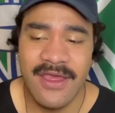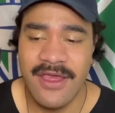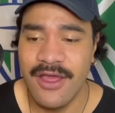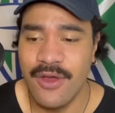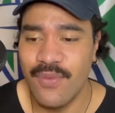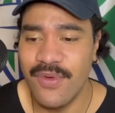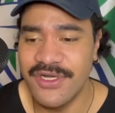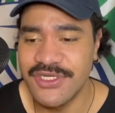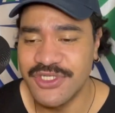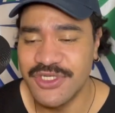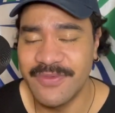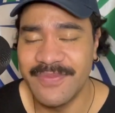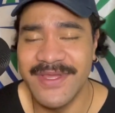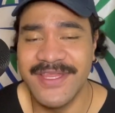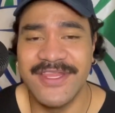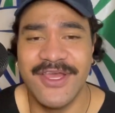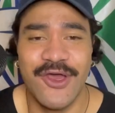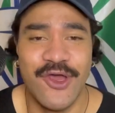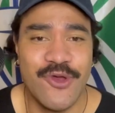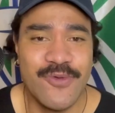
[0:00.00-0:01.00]
What should have
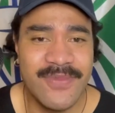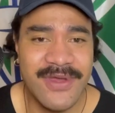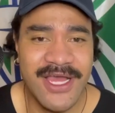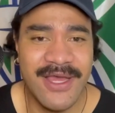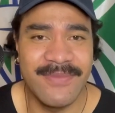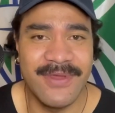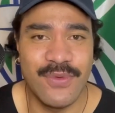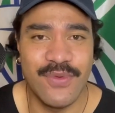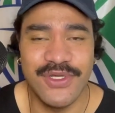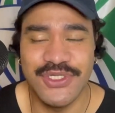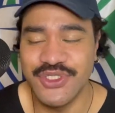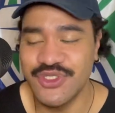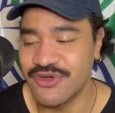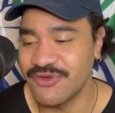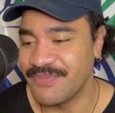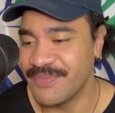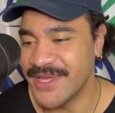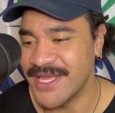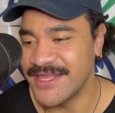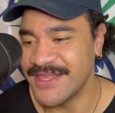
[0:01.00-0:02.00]
been the homecoming, what should
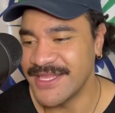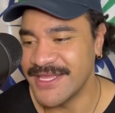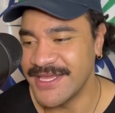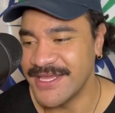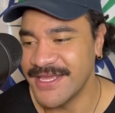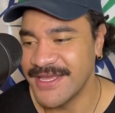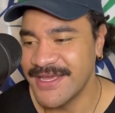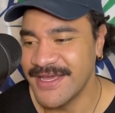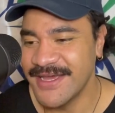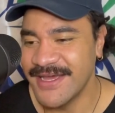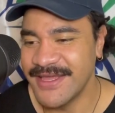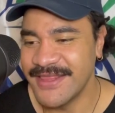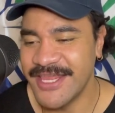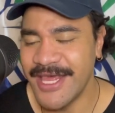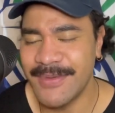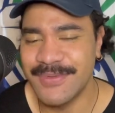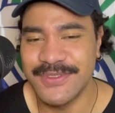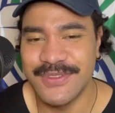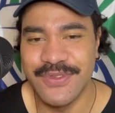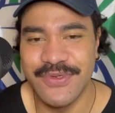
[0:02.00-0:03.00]
have been the
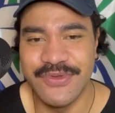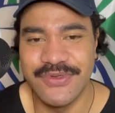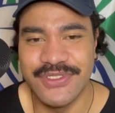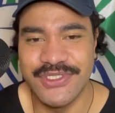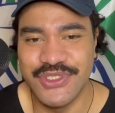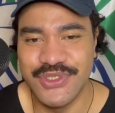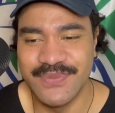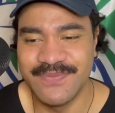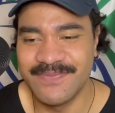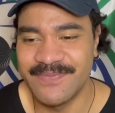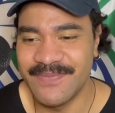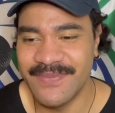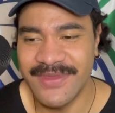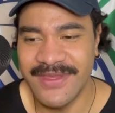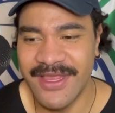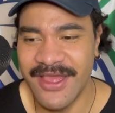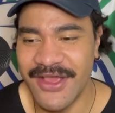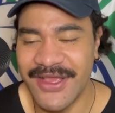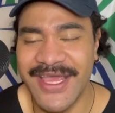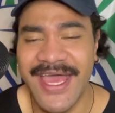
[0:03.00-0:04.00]
absolute
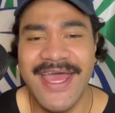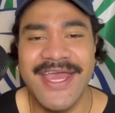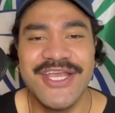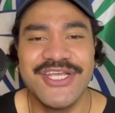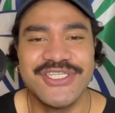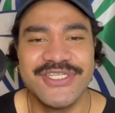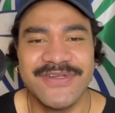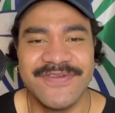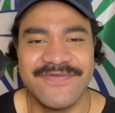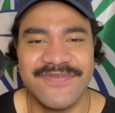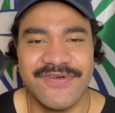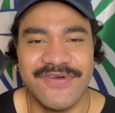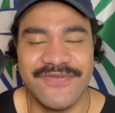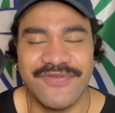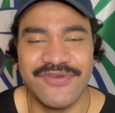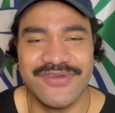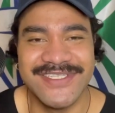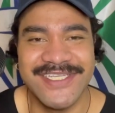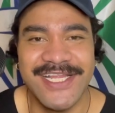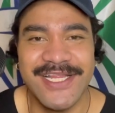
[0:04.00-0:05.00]
occasion for
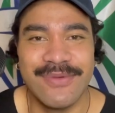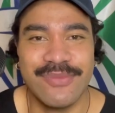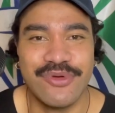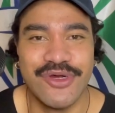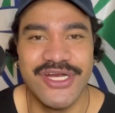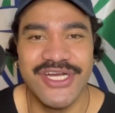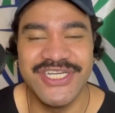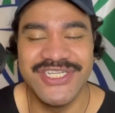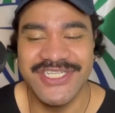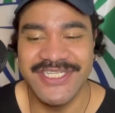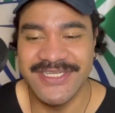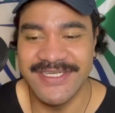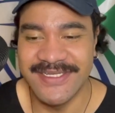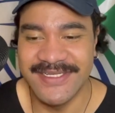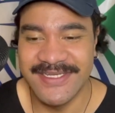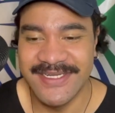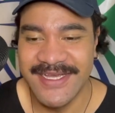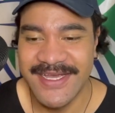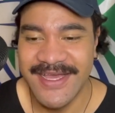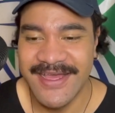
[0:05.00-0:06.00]

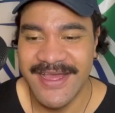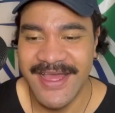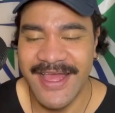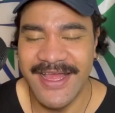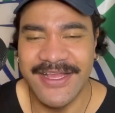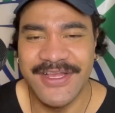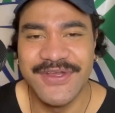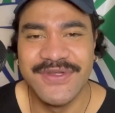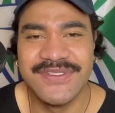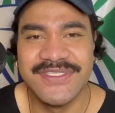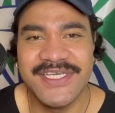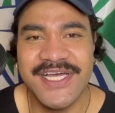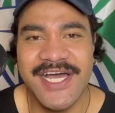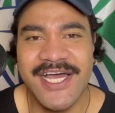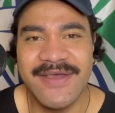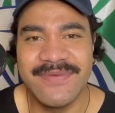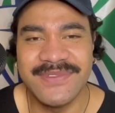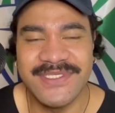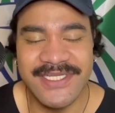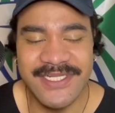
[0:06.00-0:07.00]
celebration and good
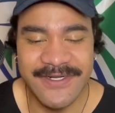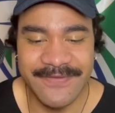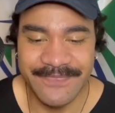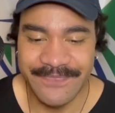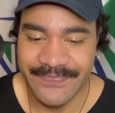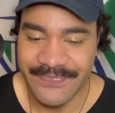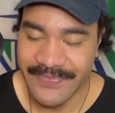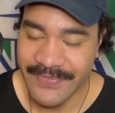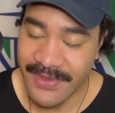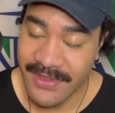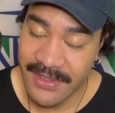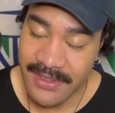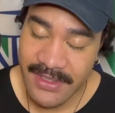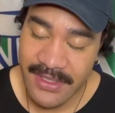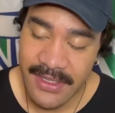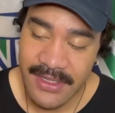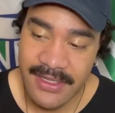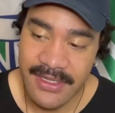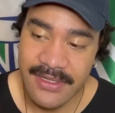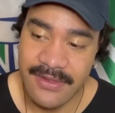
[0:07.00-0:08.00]
times, and
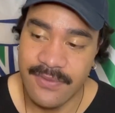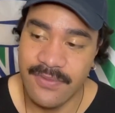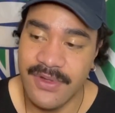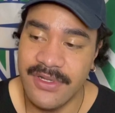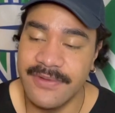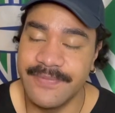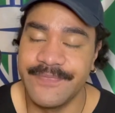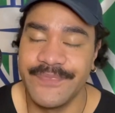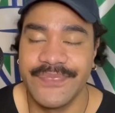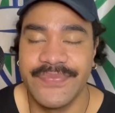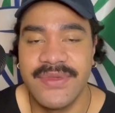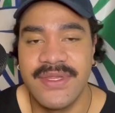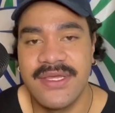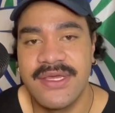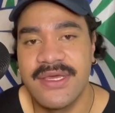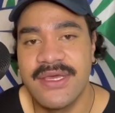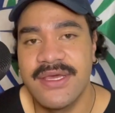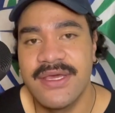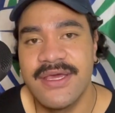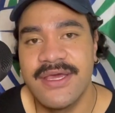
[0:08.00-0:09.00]
well,
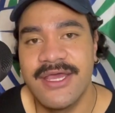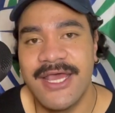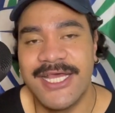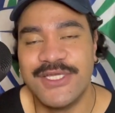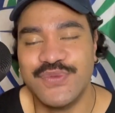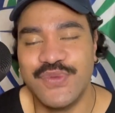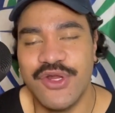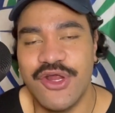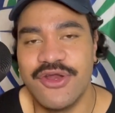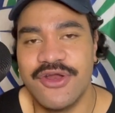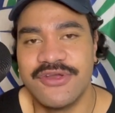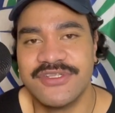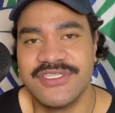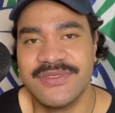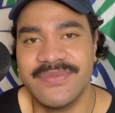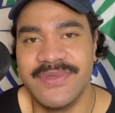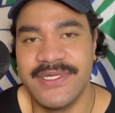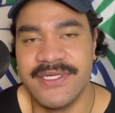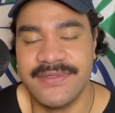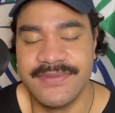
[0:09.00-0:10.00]
as we know, not
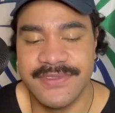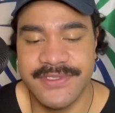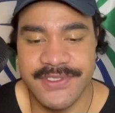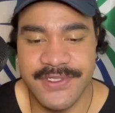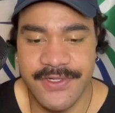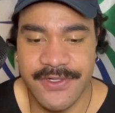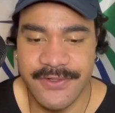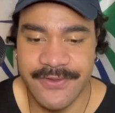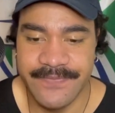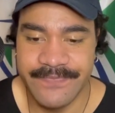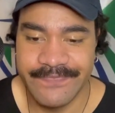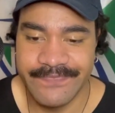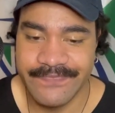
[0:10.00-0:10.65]
to be. So